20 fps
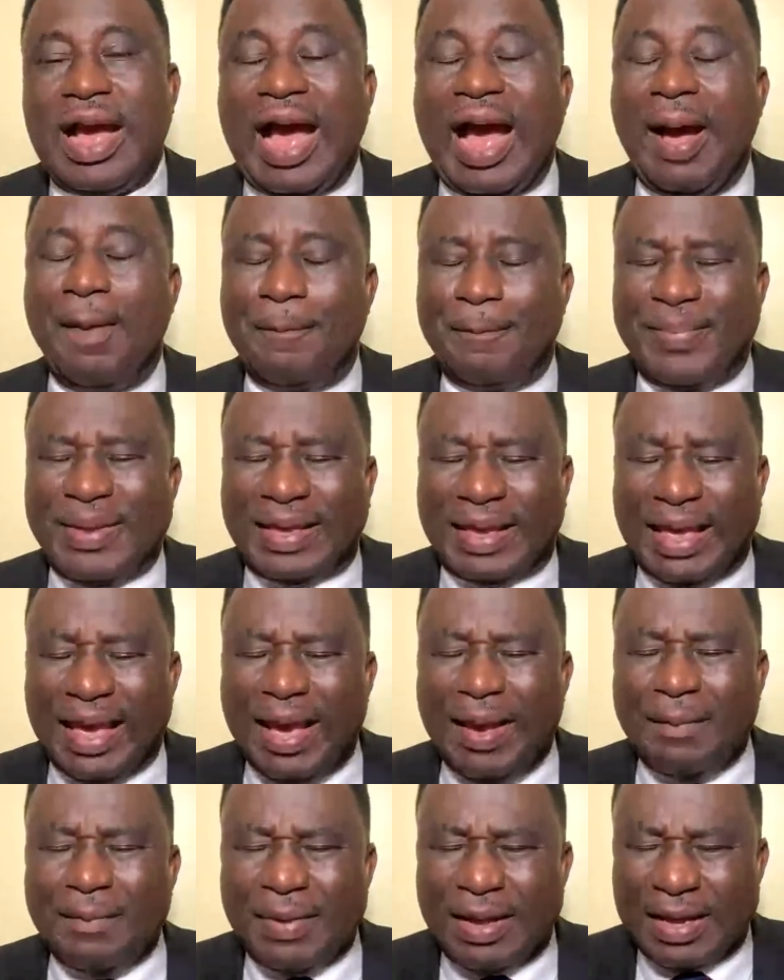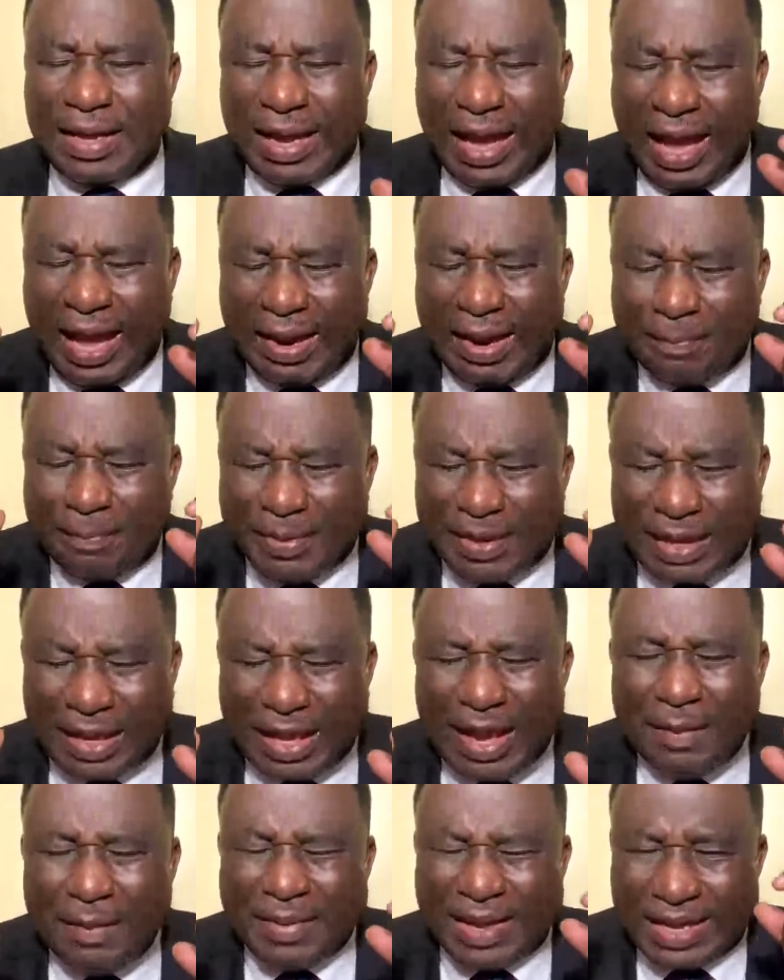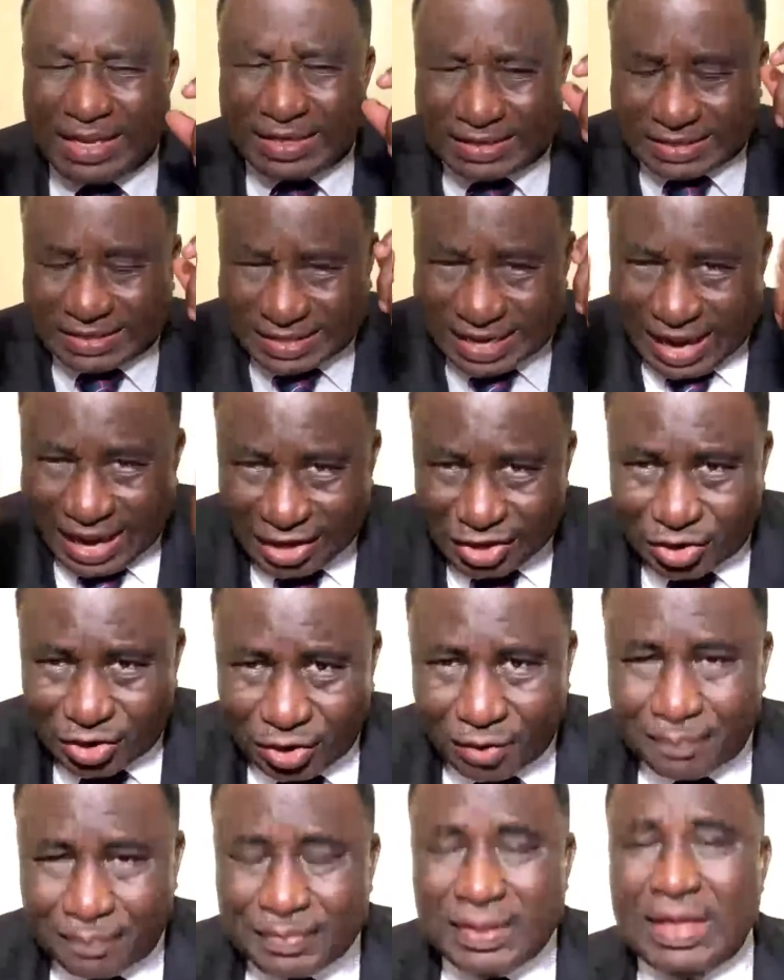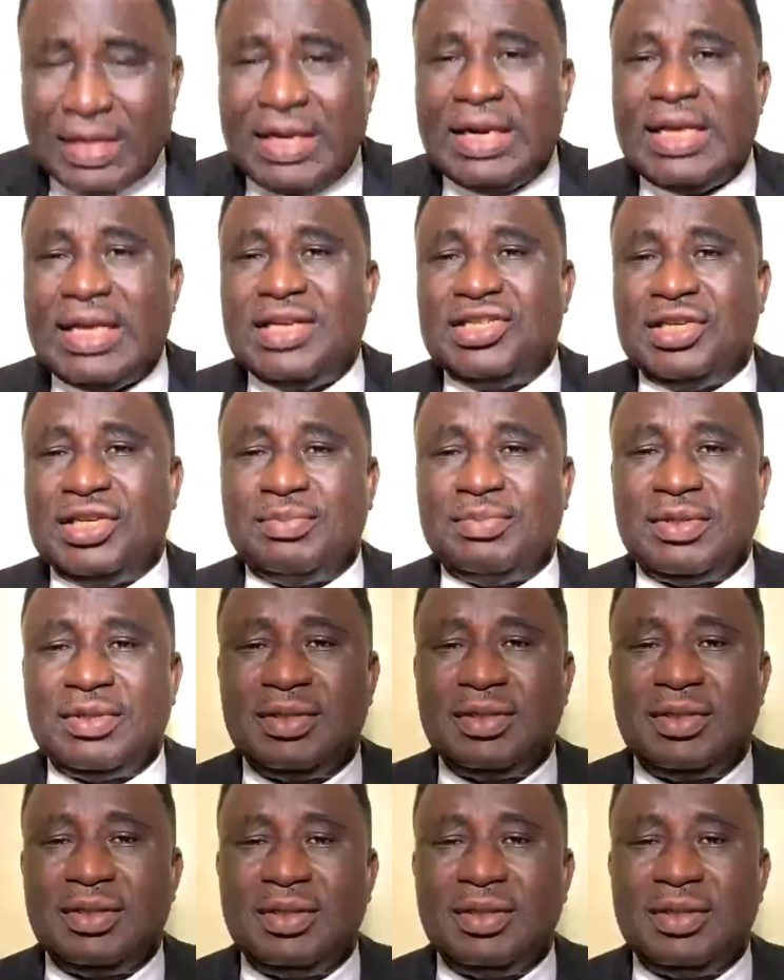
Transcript: and became a stardom in Egypt.